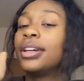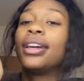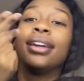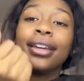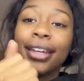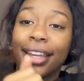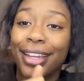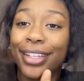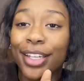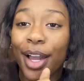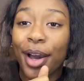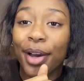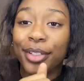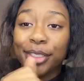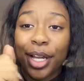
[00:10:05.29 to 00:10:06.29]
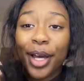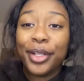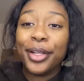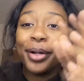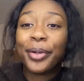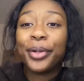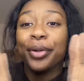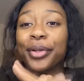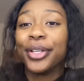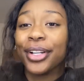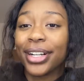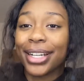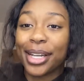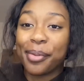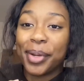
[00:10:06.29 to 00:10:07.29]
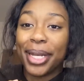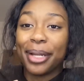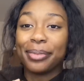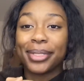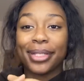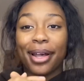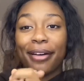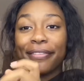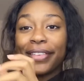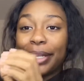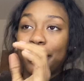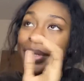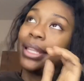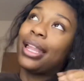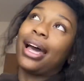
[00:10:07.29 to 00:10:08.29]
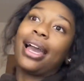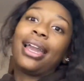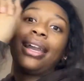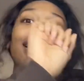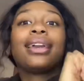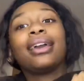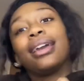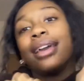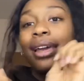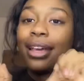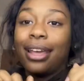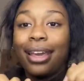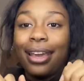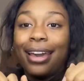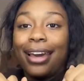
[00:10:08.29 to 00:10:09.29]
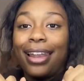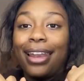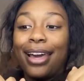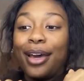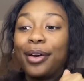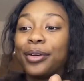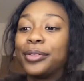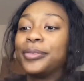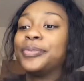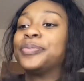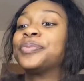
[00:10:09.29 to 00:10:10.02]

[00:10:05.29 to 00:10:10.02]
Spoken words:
And y'all know New York coming up, so I'm gonna be like, hello.